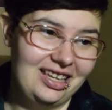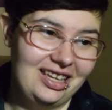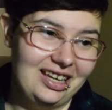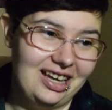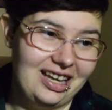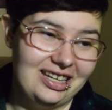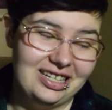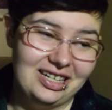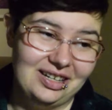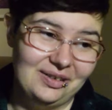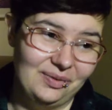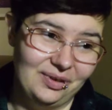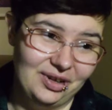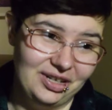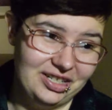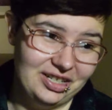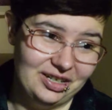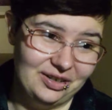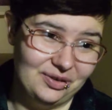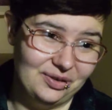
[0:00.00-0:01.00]
I didn't want
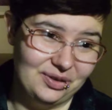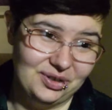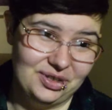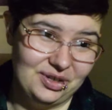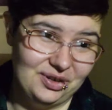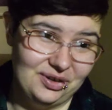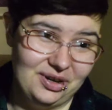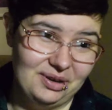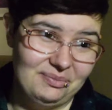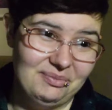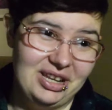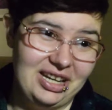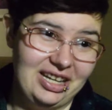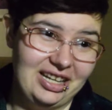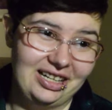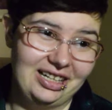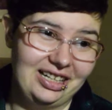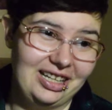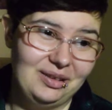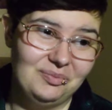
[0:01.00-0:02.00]
to also
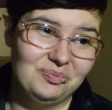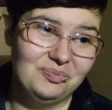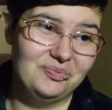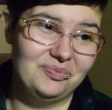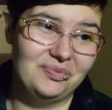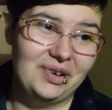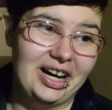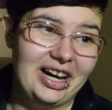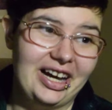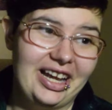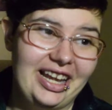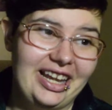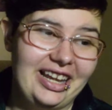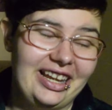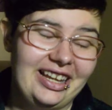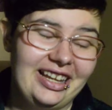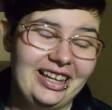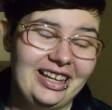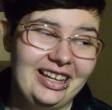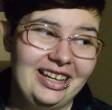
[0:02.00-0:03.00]
immediately buy
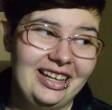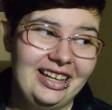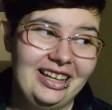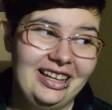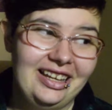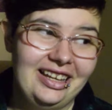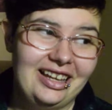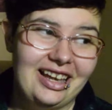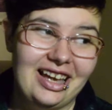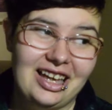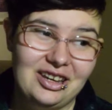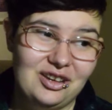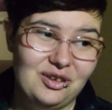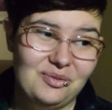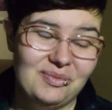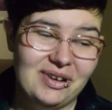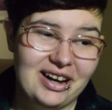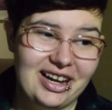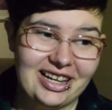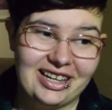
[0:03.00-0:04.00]
a new
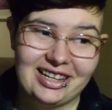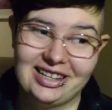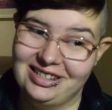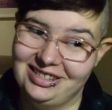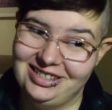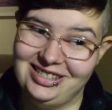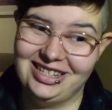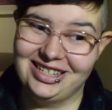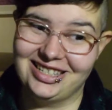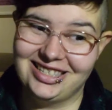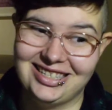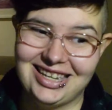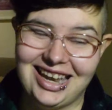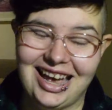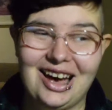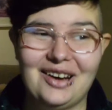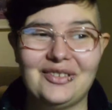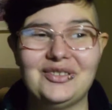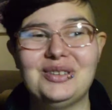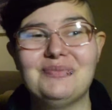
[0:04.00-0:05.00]
mic just
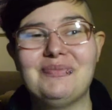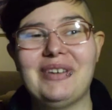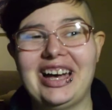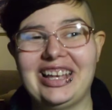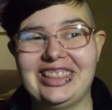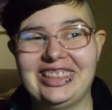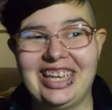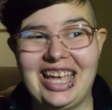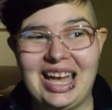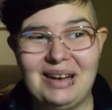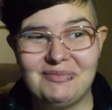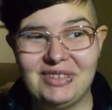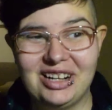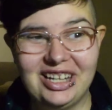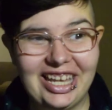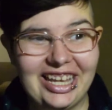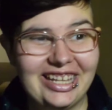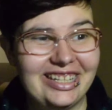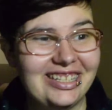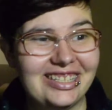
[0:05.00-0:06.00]
after buying the camera
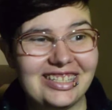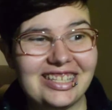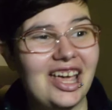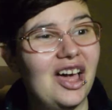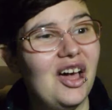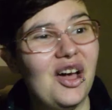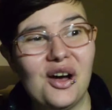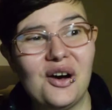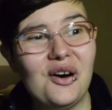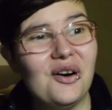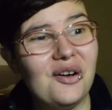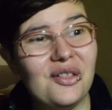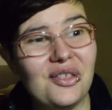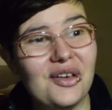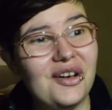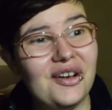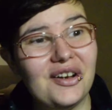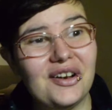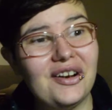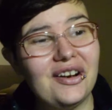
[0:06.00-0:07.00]
lens,
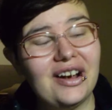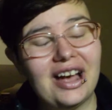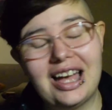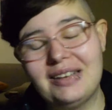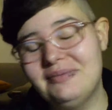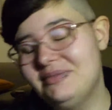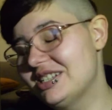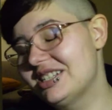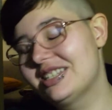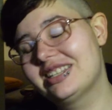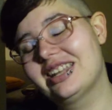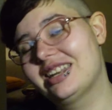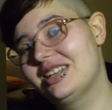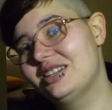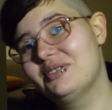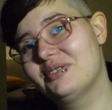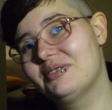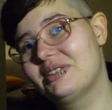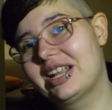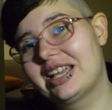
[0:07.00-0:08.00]
although I'm just gonna
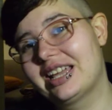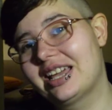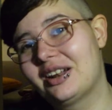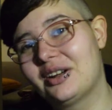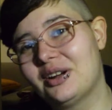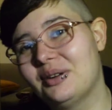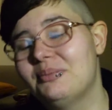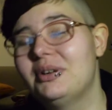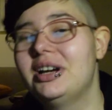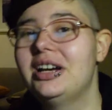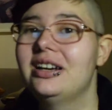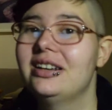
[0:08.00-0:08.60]
do it when I get home.